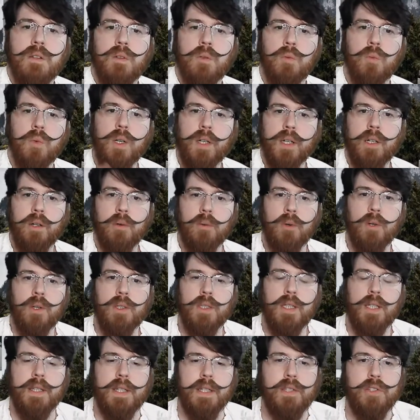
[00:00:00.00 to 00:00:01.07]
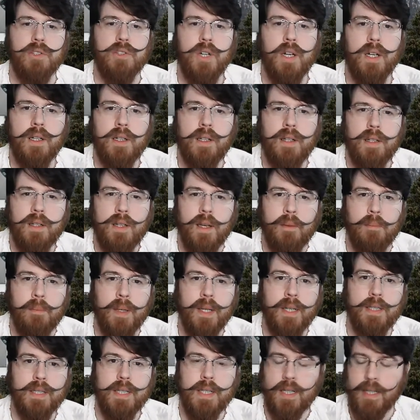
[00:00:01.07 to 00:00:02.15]
We're going to roll on this chart and
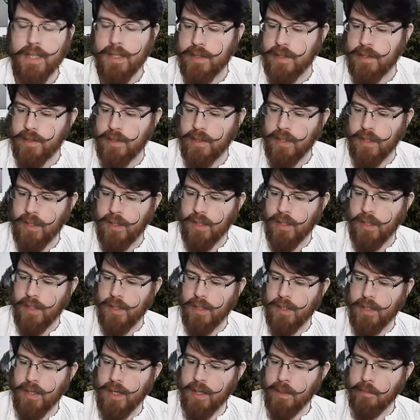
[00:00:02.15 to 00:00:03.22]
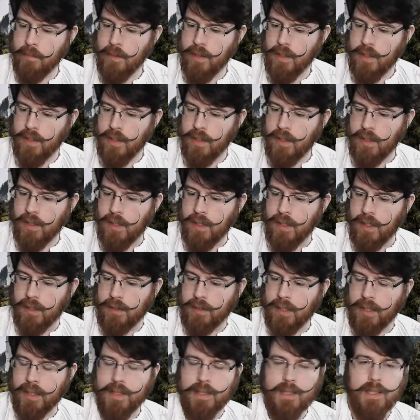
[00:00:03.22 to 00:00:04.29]
pick today's name.
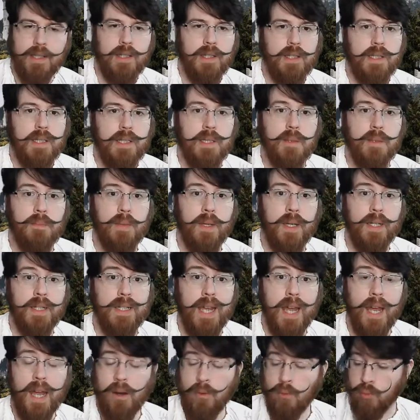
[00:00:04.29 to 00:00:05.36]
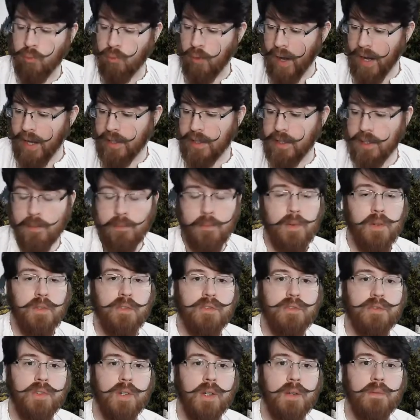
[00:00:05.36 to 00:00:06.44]
Like I said, this is picked at random
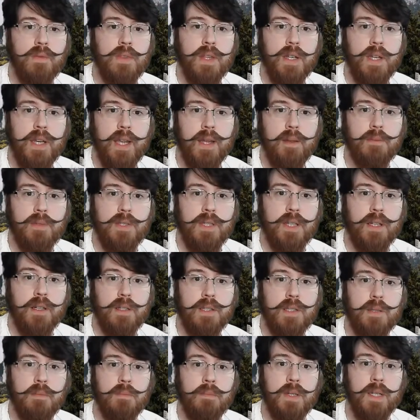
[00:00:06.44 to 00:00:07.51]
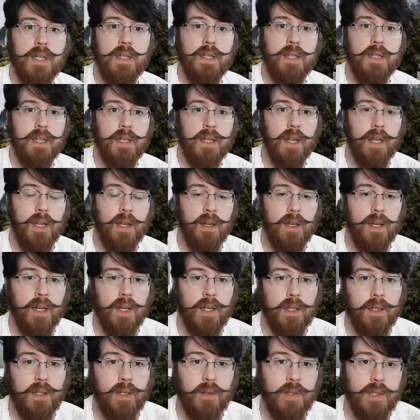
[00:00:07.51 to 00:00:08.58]
from the names that are submitted
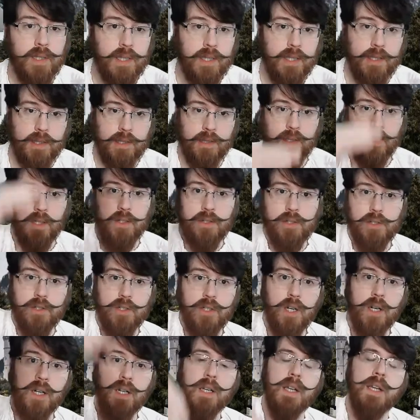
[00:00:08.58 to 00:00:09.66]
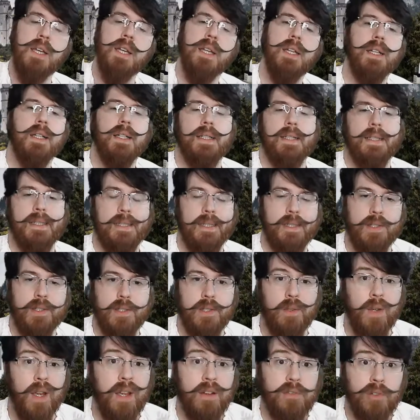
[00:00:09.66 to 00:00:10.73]
that go into this larger chart.
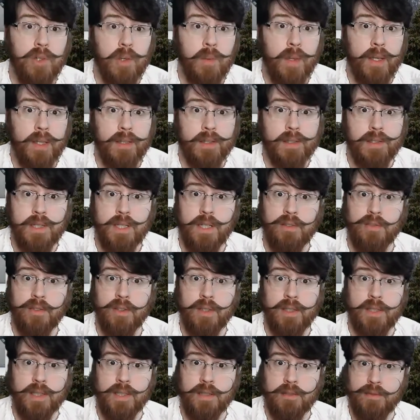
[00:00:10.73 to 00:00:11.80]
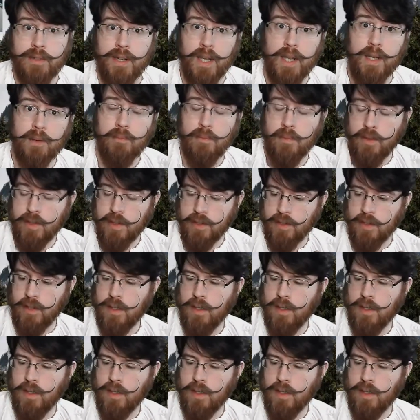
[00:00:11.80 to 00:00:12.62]
So every week there's a different list of names.